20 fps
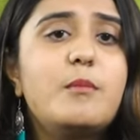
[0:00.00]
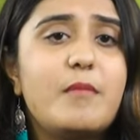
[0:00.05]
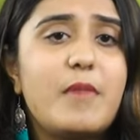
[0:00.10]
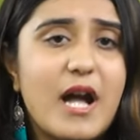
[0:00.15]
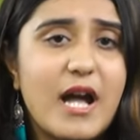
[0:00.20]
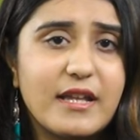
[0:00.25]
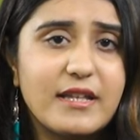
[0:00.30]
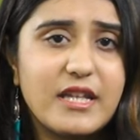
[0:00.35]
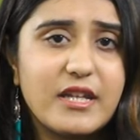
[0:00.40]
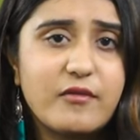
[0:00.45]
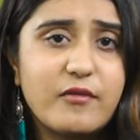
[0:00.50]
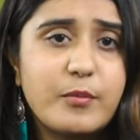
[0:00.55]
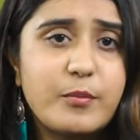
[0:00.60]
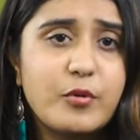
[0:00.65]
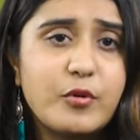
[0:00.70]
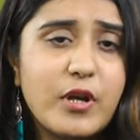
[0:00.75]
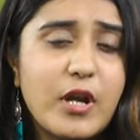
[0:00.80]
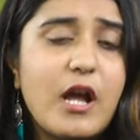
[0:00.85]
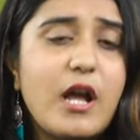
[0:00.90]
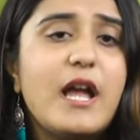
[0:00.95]

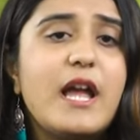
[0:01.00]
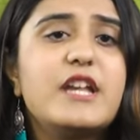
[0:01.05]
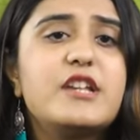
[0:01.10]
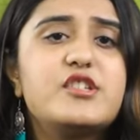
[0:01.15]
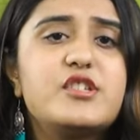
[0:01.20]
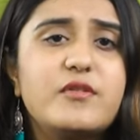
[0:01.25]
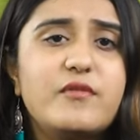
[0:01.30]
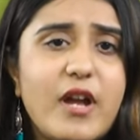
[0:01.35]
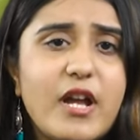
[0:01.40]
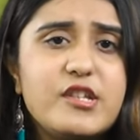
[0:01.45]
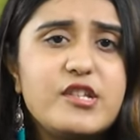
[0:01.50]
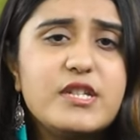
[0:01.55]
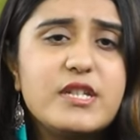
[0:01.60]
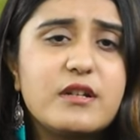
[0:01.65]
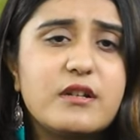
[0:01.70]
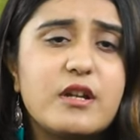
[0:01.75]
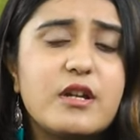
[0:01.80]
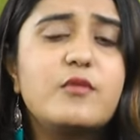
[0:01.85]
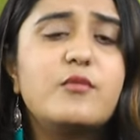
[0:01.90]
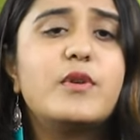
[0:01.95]
Mahadevapura and Shivaji
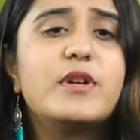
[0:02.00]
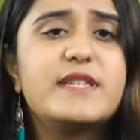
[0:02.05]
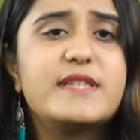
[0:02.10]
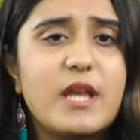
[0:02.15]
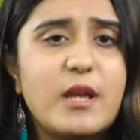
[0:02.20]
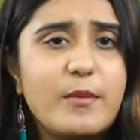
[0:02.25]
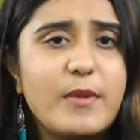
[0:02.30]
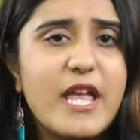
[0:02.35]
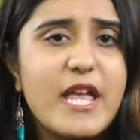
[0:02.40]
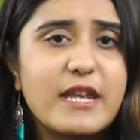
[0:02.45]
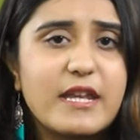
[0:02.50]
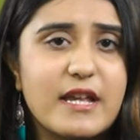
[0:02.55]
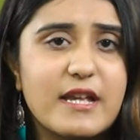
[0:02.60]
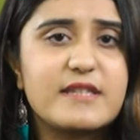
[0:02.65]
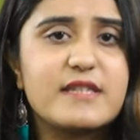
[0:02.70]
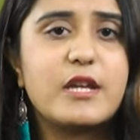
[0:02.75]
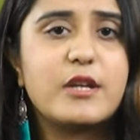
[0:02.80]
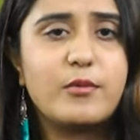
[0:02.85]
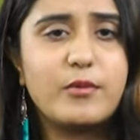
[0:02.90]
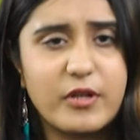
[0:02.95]
Nagar were some
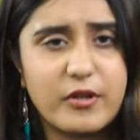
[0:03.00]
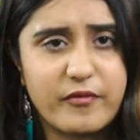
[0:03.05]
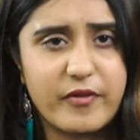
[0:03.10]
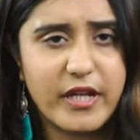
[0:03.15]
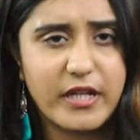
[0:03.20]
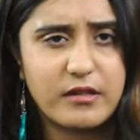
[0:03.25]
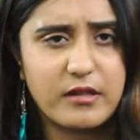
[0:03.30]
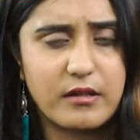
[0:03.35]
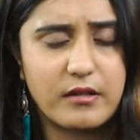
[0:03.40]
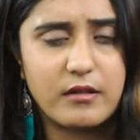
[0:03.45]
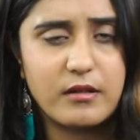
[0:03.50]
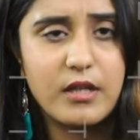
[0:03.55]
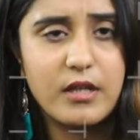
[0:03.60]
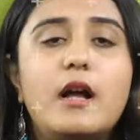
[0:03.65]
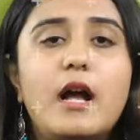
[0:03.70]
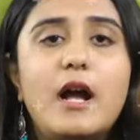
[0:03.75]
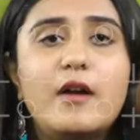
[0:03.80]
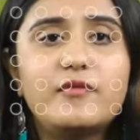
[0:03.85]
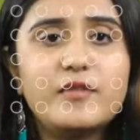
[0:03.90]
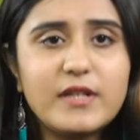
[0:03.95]
areas that were affected.
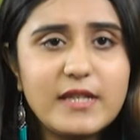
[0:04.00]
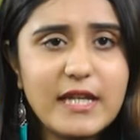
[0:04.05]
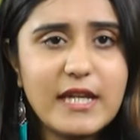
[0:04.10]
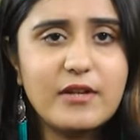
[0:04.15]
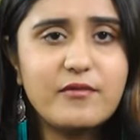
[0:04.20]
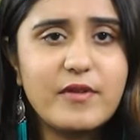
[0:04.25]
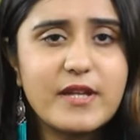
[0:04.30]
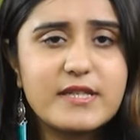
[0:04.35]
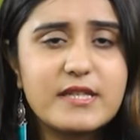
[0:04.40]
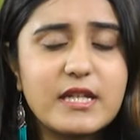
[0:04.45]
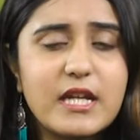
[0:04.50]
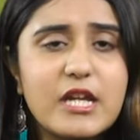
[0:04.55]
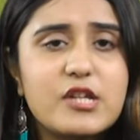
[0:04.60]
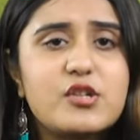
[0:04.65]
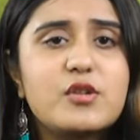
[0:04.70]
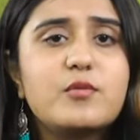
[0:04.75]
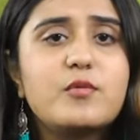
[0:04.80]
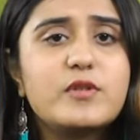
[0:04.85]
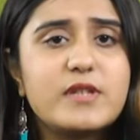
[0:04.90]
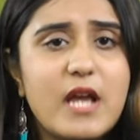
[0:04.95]
After the
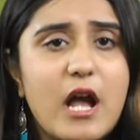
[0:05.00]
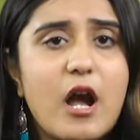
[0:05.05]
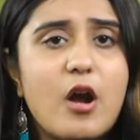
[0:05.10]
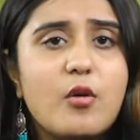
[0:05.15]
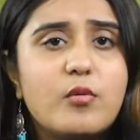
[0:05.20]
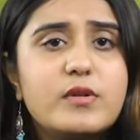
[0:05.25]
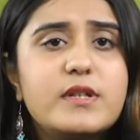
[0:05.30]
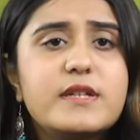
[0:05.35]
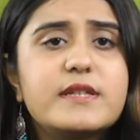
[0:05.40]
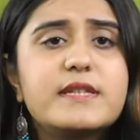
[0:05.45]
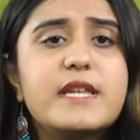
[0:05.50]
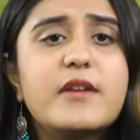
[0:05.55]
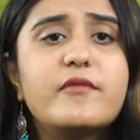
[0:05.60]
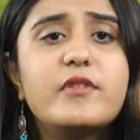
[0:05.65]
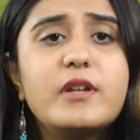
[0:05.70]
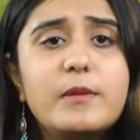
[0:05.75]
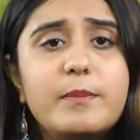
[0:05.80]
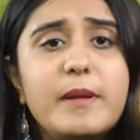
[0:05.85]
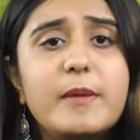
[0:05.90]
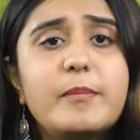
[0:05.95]
investigation was out,
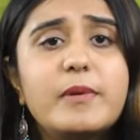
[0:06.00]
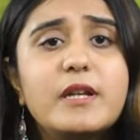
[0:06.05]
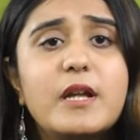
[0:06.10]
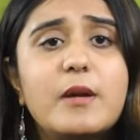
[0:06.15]
several people